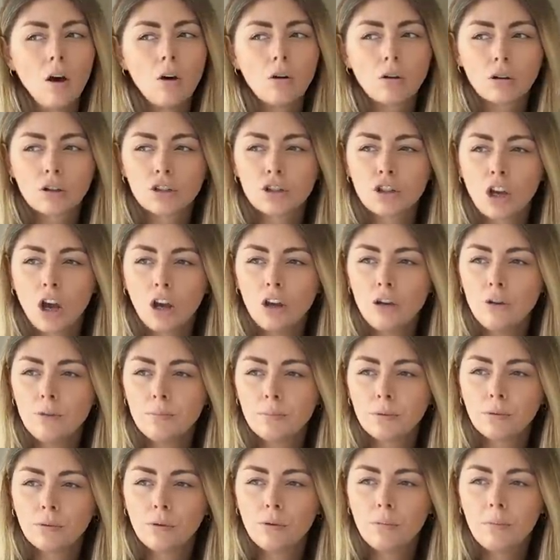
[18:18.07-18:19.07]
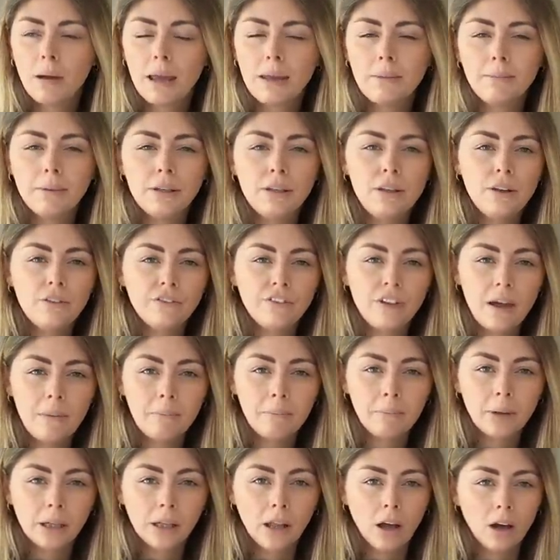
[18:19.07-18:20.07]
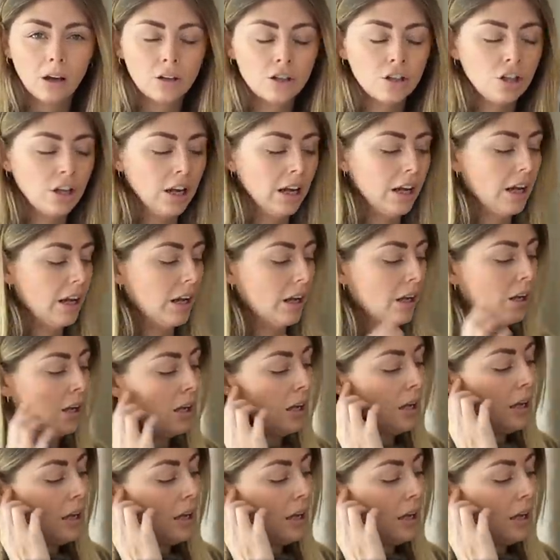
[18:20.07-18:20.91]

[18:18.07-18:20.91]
October or maybe November last year.